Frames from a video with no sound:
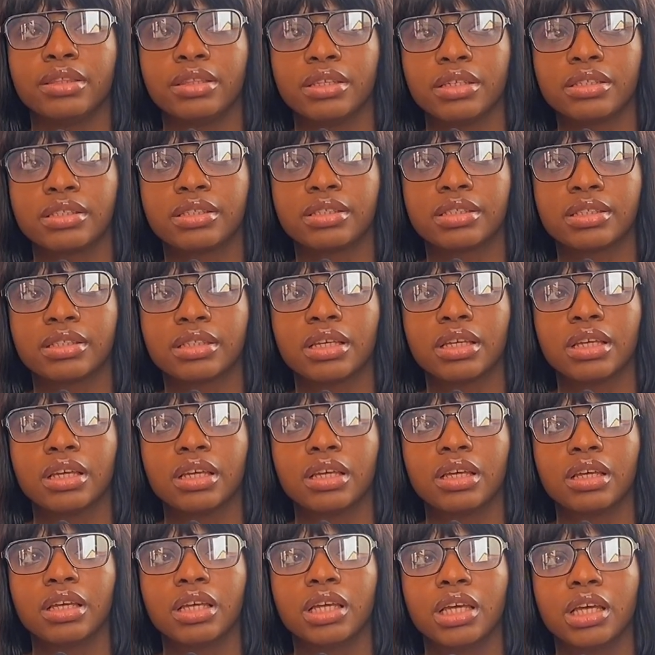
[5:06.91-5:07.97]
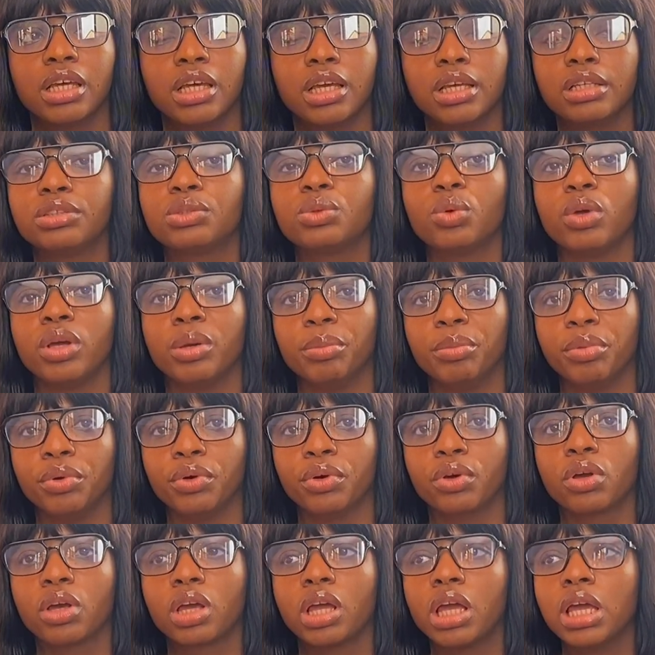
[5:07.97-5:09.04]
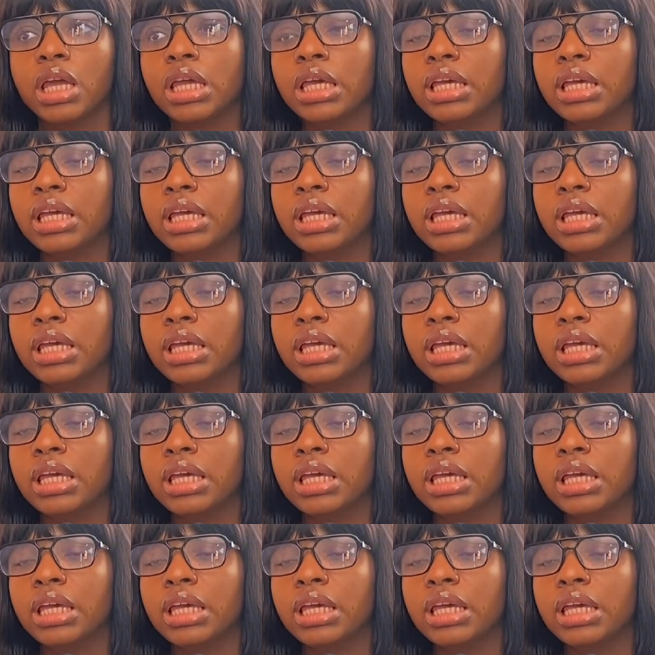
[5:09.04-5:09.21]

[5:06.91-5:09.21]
this into a book.